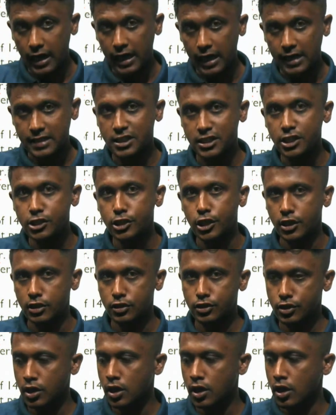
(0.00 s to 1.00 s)
stitchings,
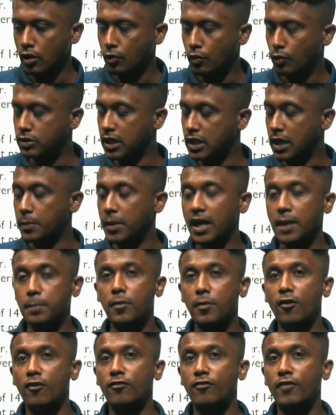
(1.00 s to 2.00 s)
which are made up of
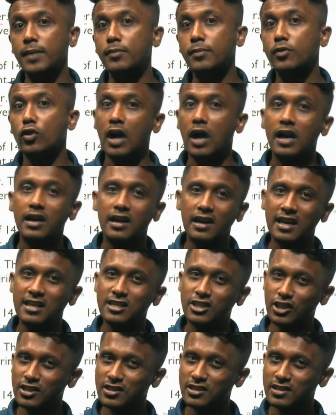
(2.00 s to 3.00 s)

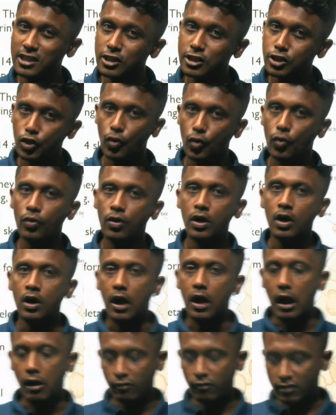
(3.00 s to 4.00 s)
fibrocartilaginous tissue,
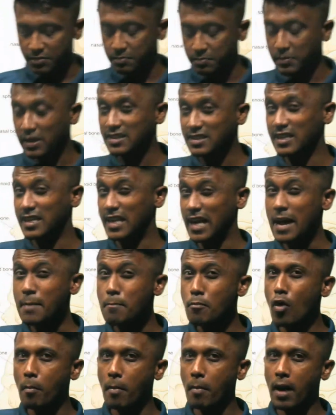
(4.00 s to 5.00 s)
which makes it
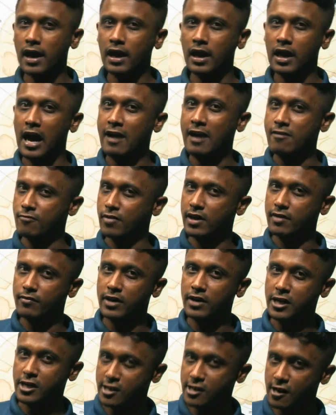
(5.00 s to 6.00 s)
immobile and very very
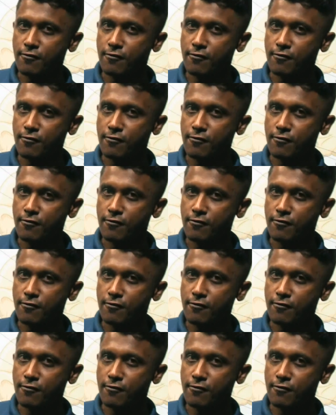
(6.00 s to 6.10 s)
tough